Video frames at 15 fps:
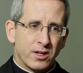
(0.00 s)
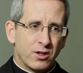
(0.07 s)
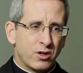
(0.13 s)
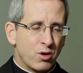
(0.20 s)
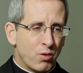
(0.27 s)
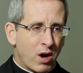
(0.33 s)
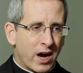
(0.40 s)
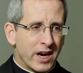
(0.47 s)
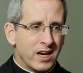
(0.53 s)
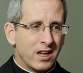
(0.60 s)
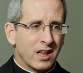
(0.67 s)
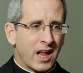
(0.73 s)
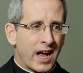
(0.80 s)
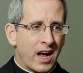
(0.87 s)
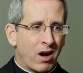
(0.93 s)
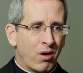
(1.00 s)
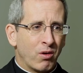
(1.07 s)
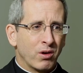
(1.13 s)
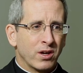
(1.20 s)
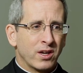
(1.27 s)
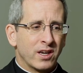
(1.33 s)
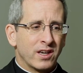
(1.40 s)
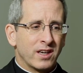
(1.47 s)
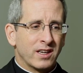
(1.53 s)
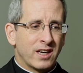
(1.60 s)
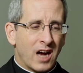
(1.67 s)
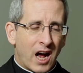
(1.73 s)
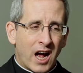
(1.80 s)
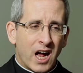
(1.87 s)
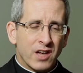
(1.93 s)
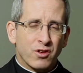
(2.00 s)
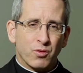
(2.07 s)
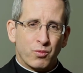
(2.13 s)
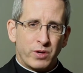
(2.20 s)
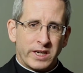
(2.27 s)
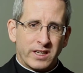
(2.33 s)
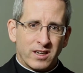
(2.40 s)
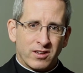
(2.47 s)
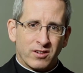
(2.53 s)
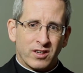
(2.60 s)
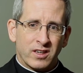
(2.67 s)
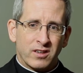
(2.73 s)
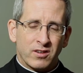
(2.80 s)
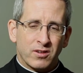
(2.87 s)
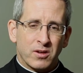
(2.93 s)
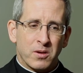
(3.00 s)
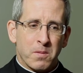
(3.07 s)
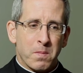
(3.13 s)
Do I allow God's weaknesses